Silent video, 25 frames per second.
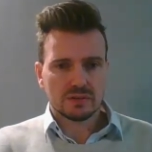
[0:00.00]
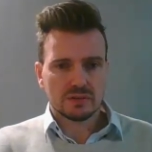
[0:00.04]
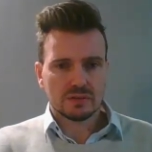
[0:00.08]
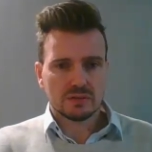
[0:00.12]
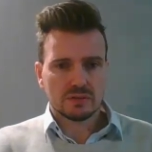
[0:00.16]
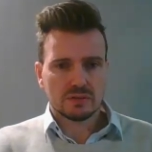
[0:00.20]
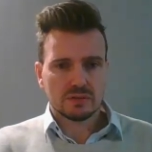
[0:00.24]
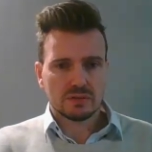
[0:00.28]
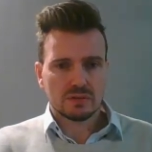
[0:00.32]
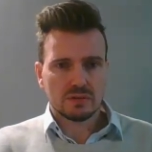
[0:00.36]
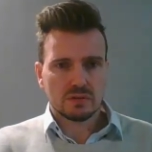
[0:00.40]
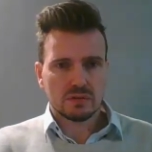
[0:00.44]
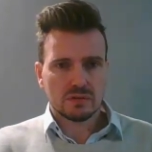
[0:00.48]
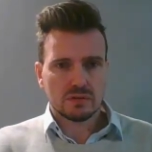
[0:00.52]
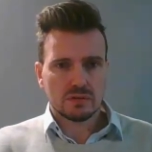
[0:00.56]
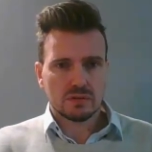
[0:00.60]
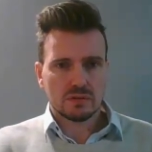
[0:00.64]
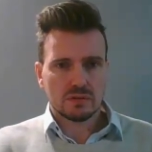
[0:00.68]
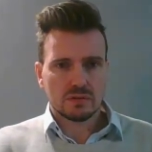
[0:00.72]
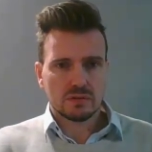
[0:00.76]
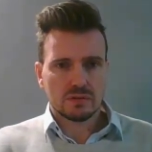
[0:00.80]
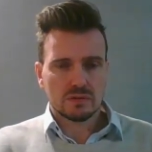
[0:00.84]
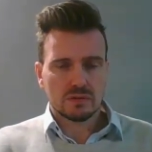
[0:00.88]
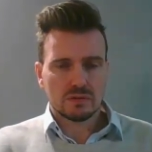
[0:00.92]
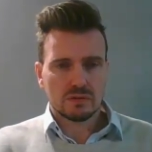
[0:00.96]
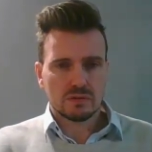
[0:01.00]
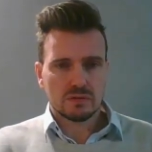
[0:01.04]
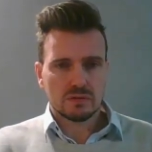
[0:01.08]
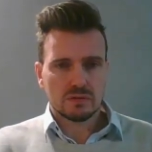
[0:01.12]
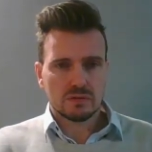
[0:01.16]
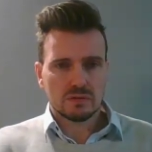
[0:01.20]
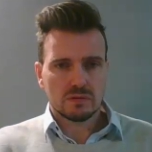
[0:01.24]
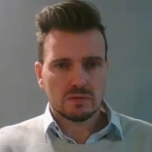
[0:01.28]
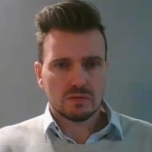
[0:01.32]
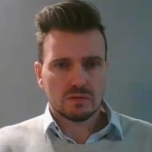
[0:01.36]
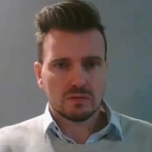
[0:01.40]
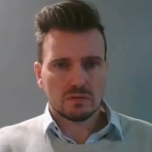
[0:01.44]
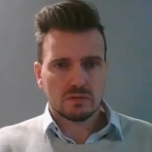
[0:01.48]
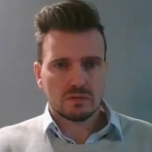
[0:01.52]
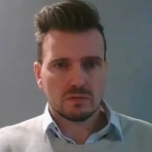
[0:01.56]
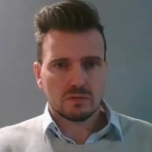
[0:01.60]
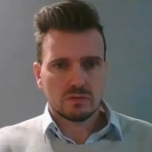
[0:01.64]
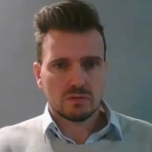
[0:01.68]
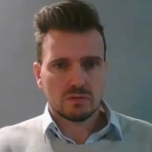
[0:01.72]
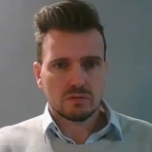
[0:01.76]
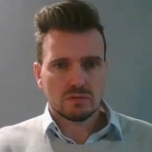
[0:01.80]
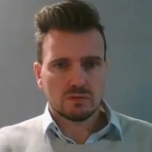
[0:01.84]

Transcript: No one is speaking in this clip.